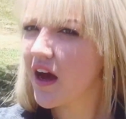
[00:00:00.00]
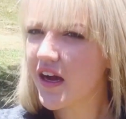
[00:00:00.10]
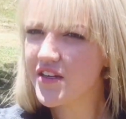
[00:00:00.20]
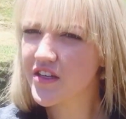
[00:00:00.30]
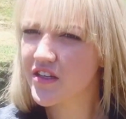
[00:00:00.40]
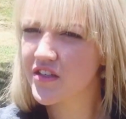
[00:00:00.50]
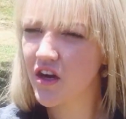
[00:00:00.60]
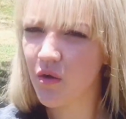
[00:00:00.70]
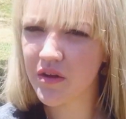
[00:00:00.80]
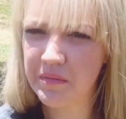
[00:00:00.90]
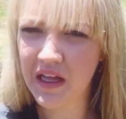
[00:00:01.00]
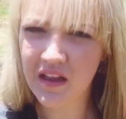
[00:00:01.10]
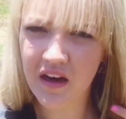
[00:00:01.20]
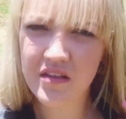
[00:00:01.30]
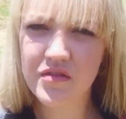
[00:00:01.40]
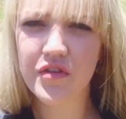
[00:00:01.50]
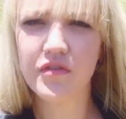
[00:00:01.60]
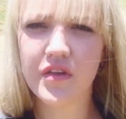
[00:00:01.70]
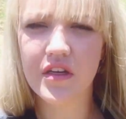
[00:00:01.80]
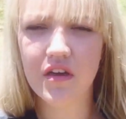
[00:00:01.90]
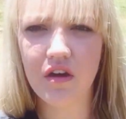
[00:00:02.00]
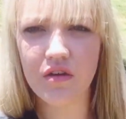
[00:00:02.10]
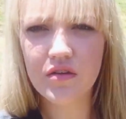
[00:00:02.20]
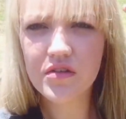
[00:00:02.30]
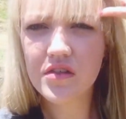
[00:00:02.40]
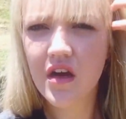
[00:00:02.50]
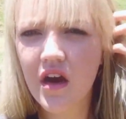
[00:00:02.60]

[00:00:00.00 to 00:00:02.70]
As you can tell with my last few videos,